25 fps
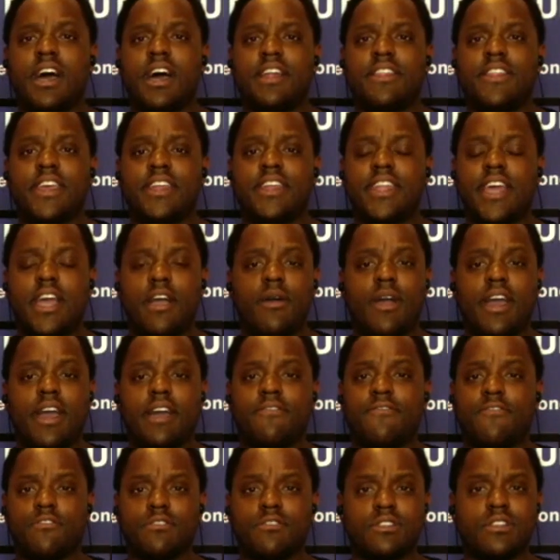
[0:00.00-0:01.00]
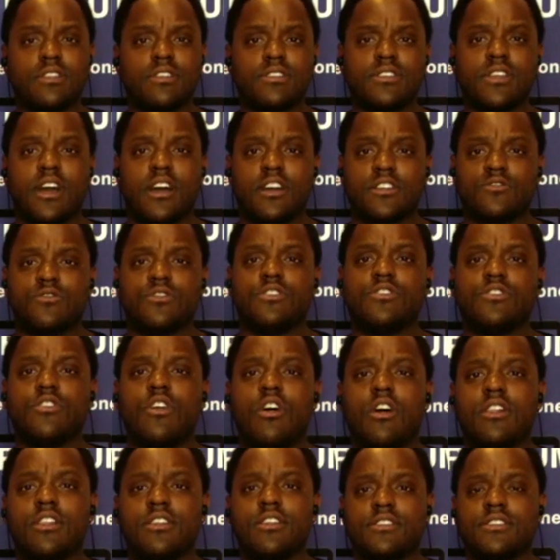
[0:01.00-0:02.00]
They now have, for those
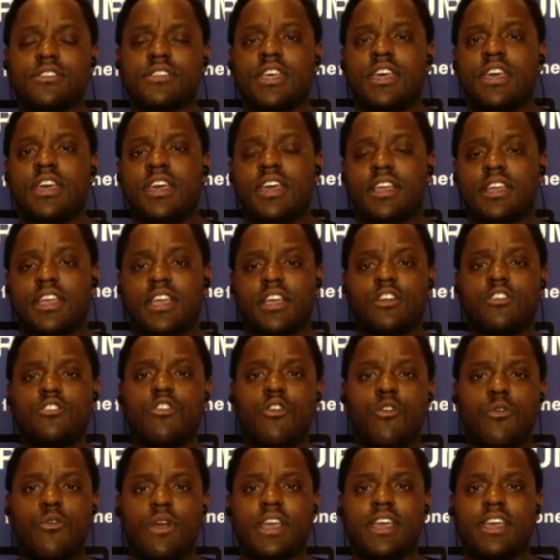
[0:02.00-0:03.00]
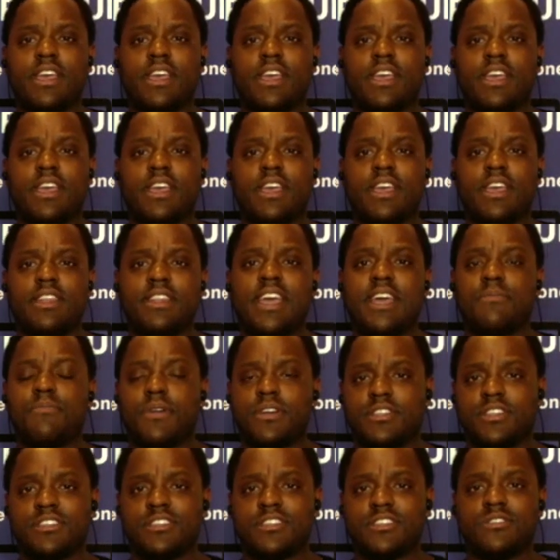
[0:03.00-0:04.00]
$100, can go in
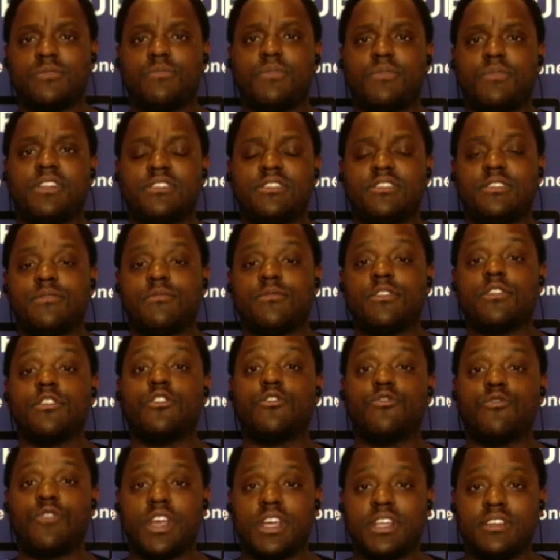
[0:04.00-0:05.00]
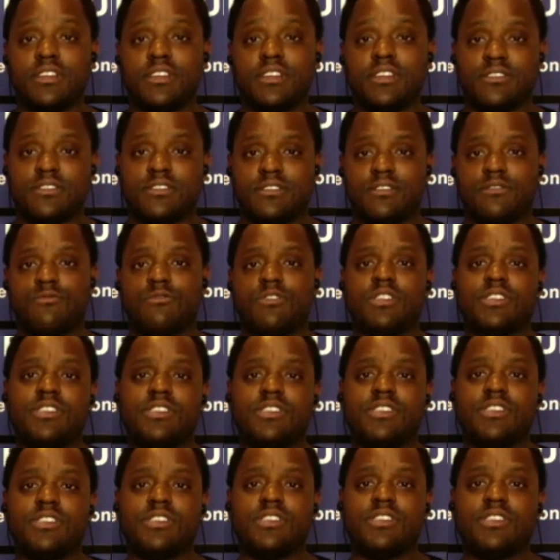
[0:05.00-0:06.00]
and participate in some of the greatest
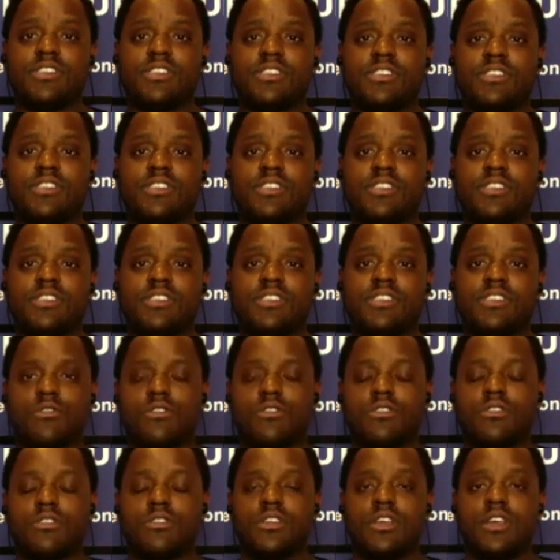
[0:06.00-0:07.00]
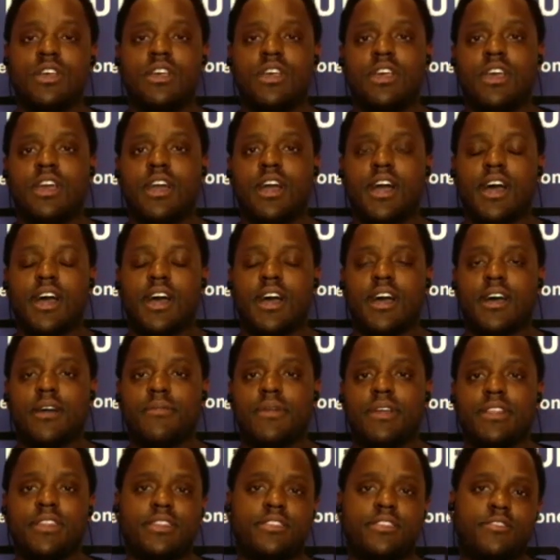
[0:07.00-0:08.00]
real estate assets in the world.
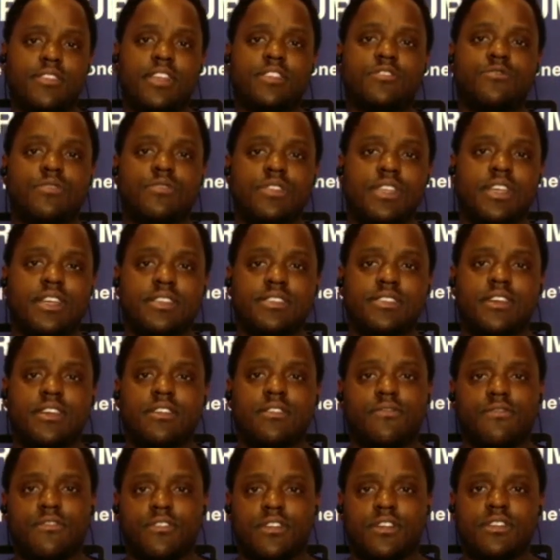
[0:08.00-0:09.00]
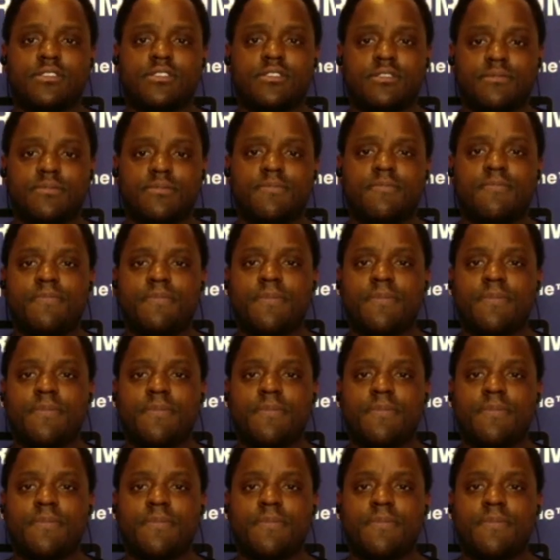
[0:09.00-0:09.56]
And so that's really exciting for us.